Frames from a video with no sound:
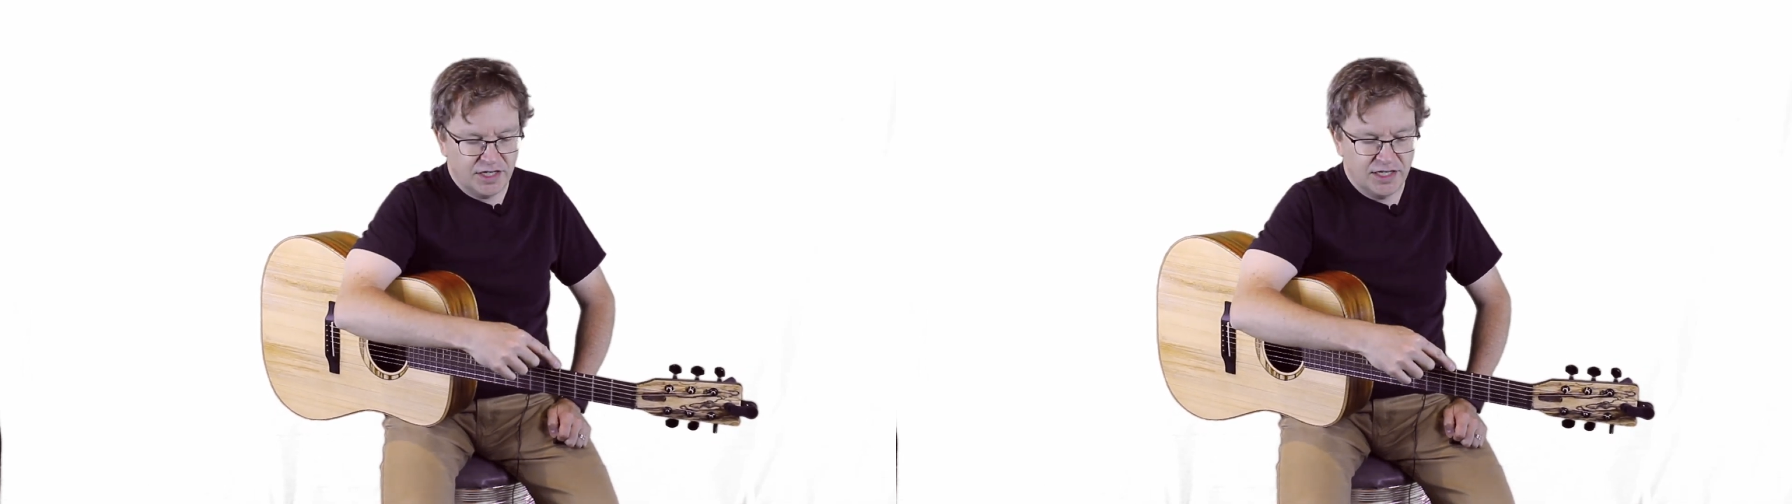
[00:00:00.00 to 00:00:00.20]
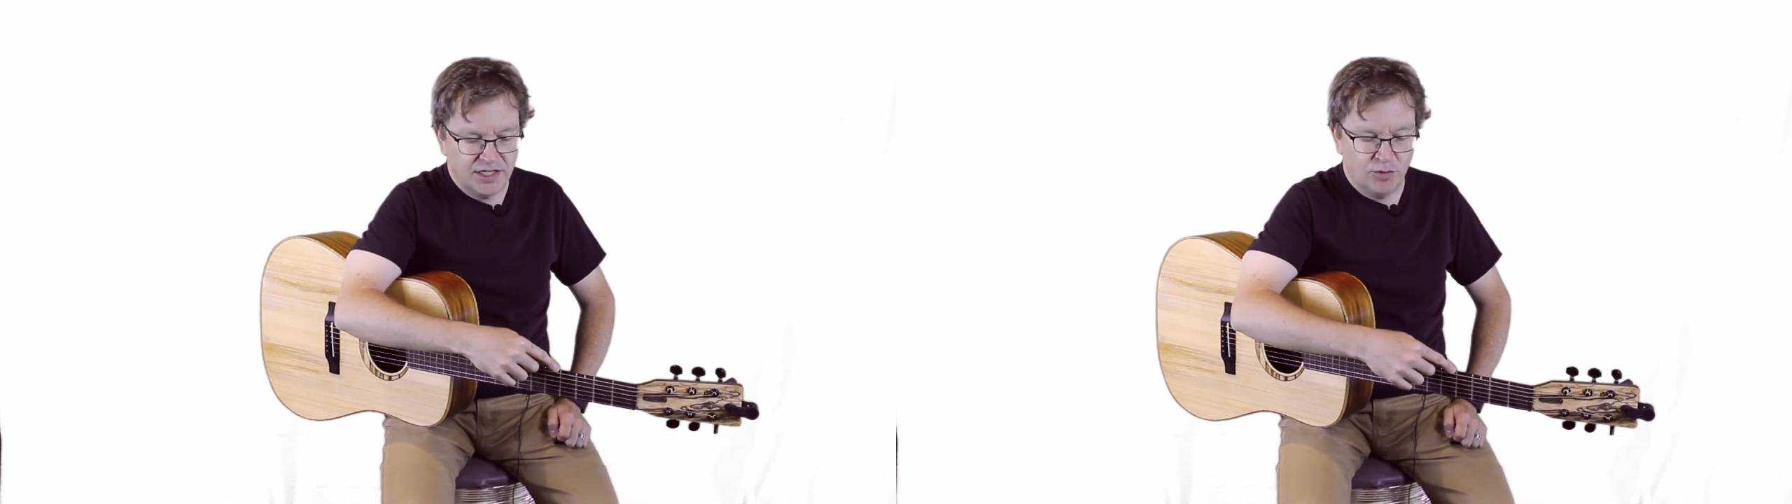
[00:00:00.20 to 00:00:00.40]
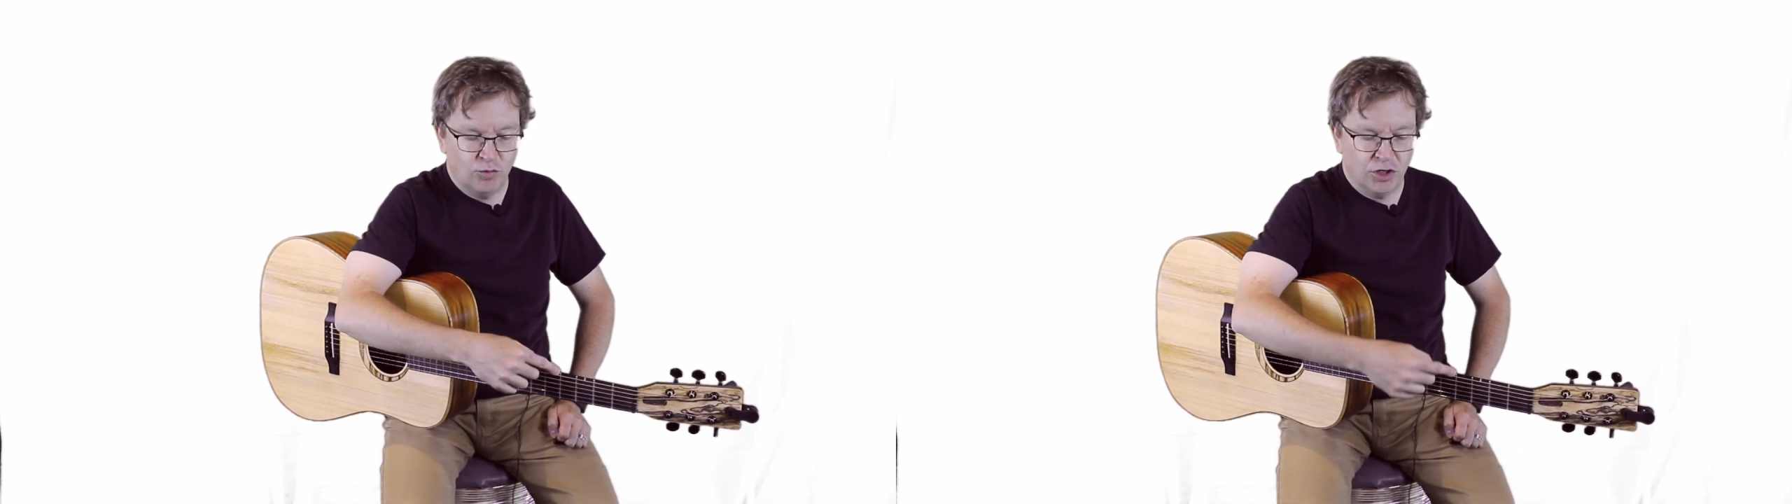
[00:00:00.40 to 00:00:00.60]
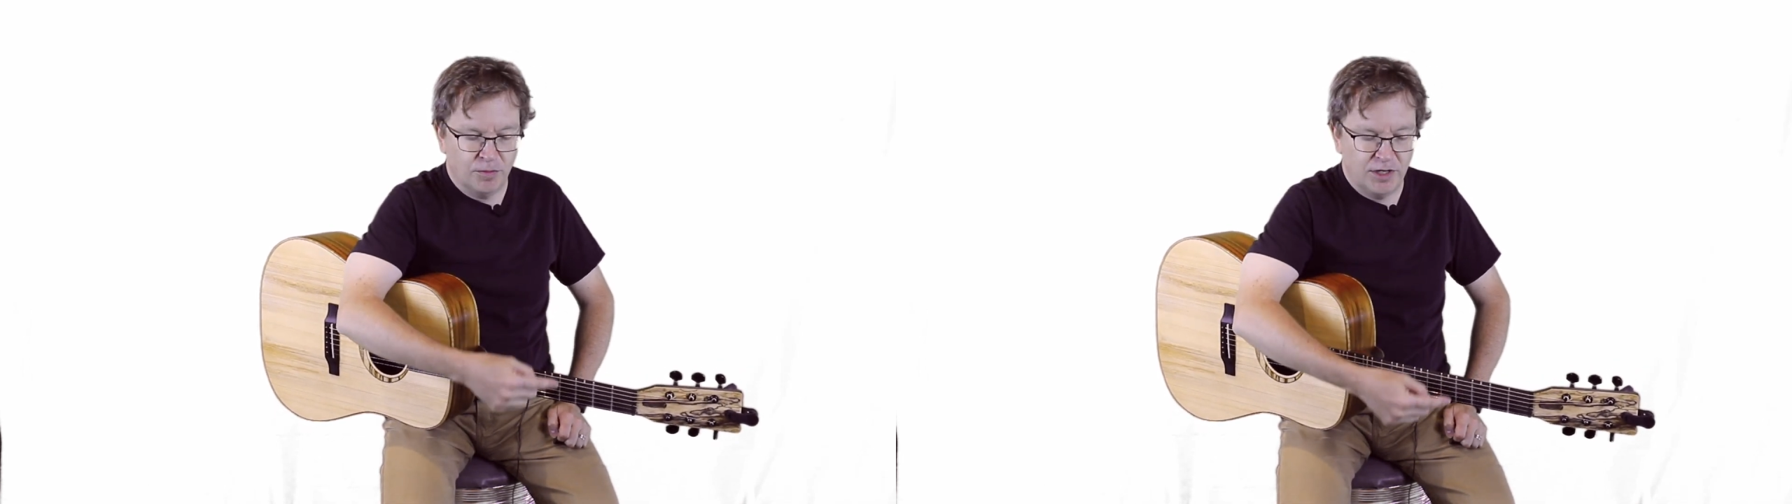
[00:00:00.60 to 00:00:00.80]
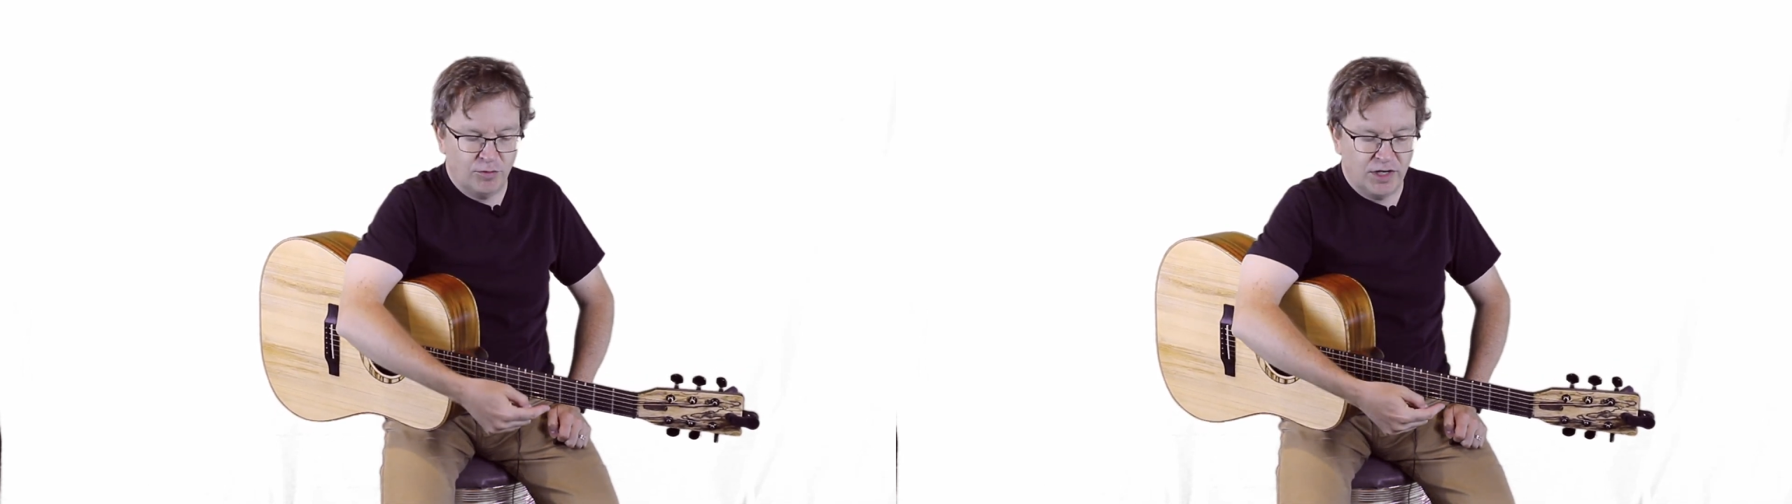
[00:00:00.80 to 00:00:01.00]
and then work
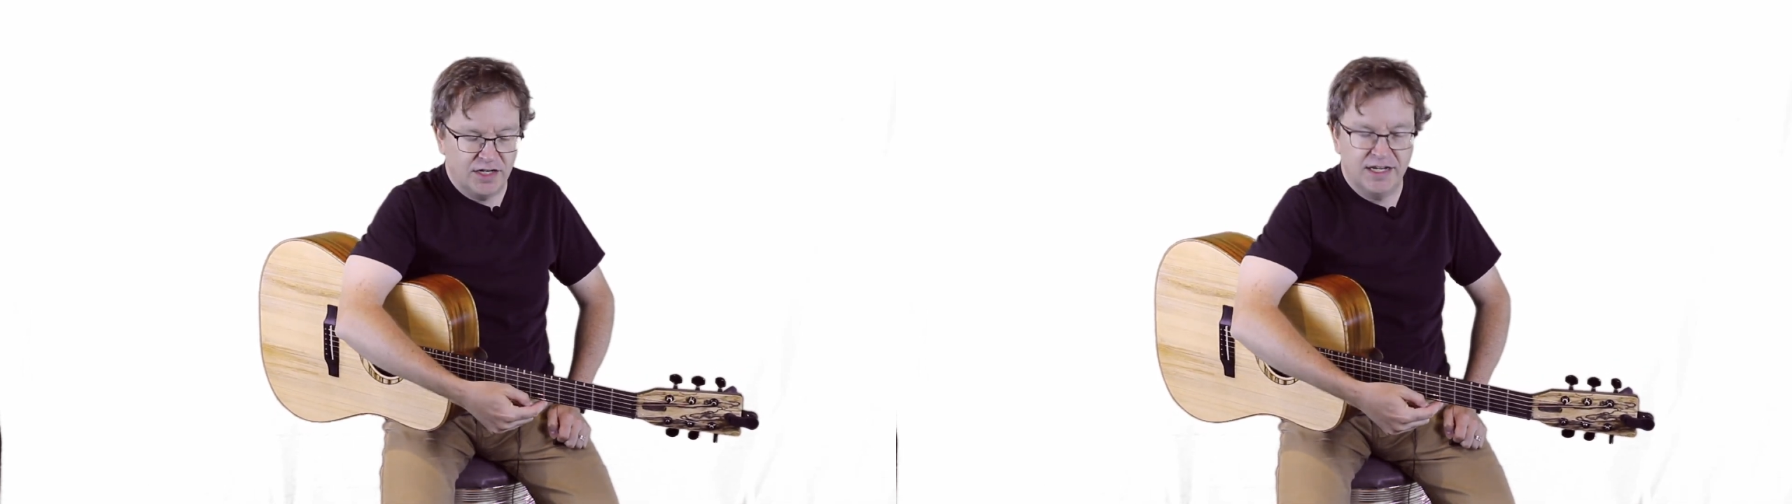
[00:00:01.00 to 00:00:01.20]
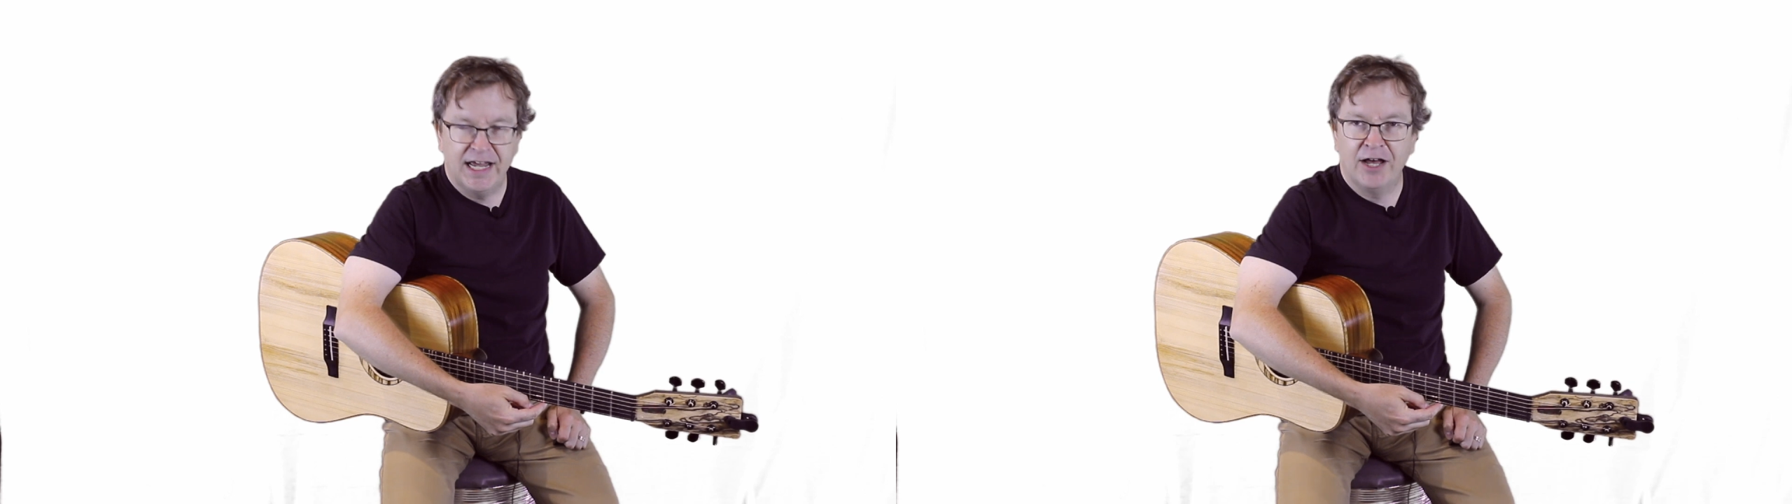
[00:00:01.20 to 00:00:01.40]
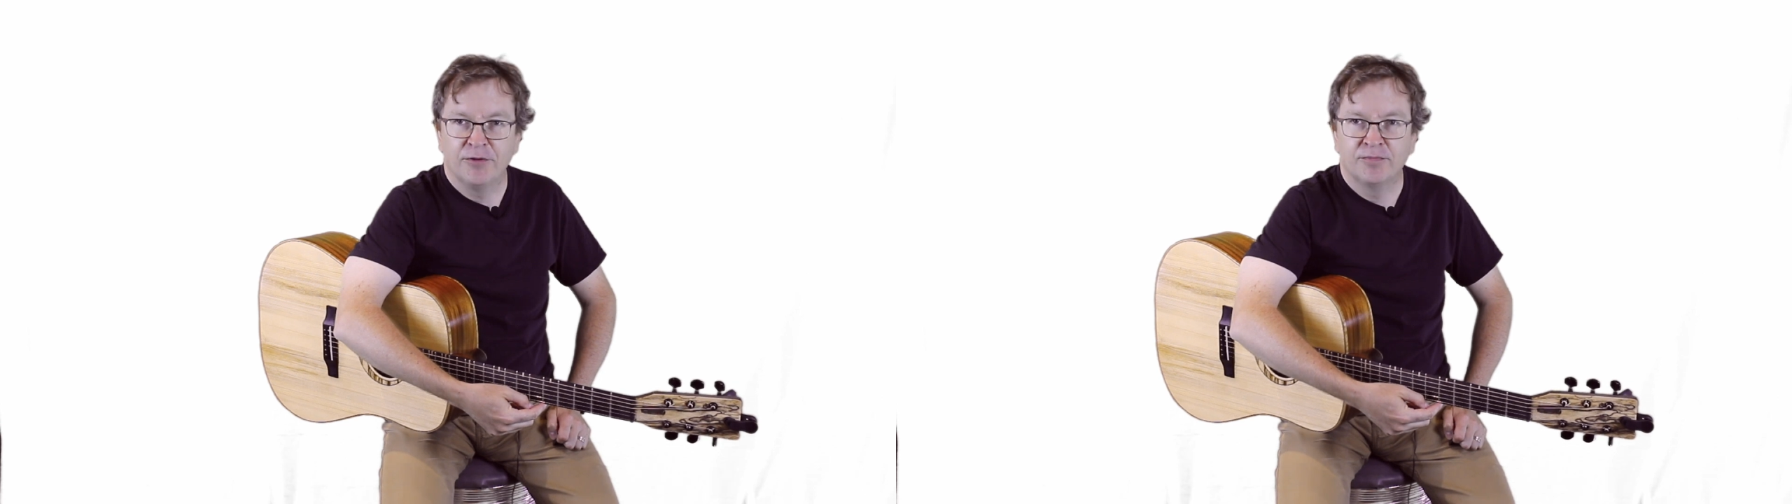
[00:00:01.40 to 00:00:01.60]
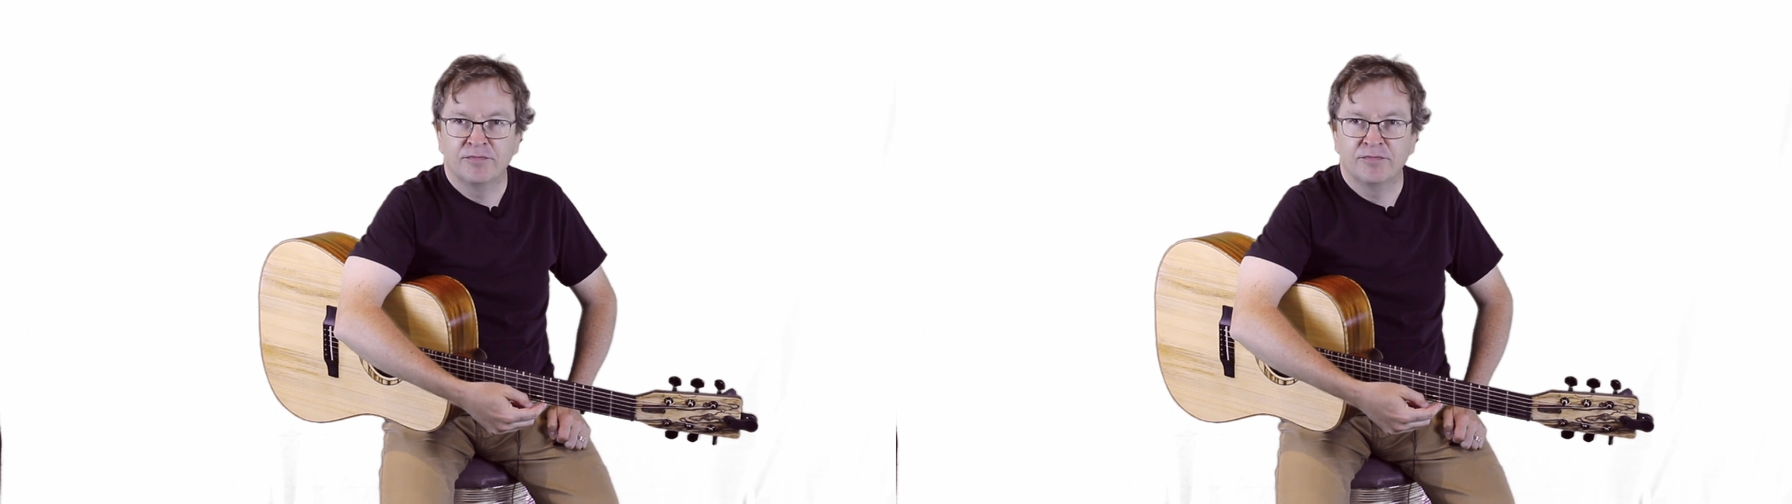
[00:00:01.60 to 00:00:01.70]
my way down.